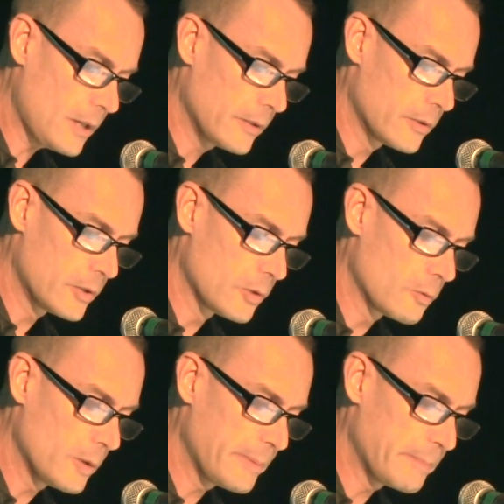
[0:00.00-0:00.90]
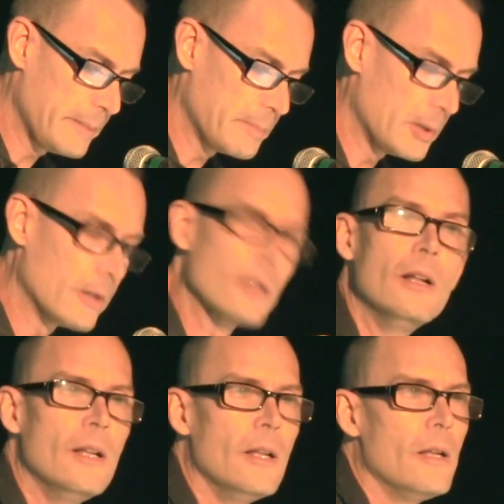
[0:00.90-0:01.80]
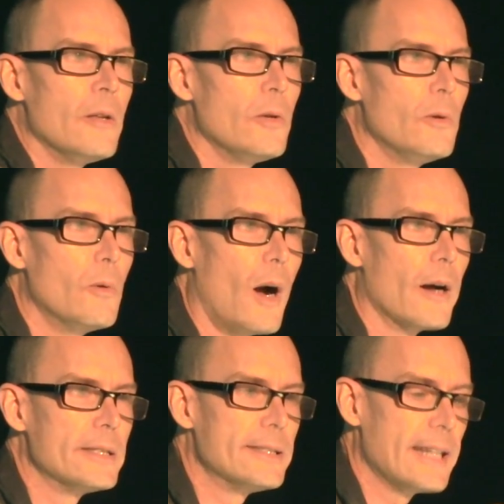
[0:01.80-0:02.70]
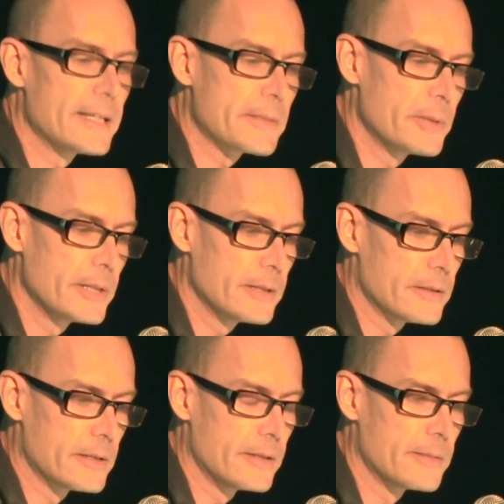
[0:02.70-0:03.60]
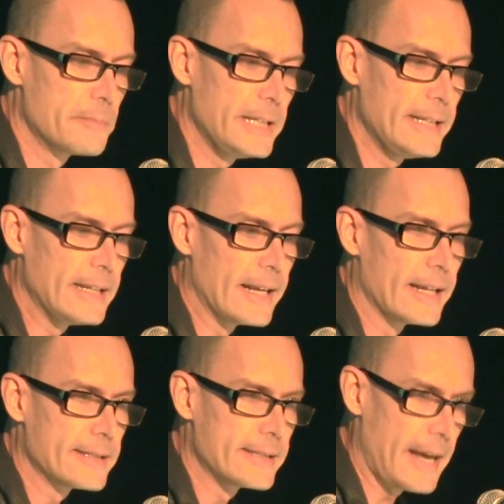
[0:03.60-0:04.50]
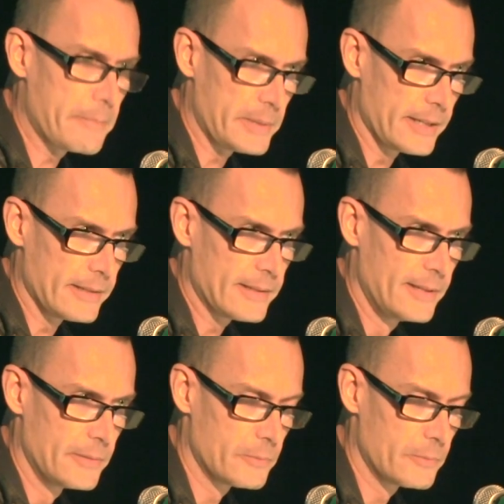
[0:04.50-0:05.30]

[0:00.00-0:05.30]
There's a group of people who are desperate to be accepted,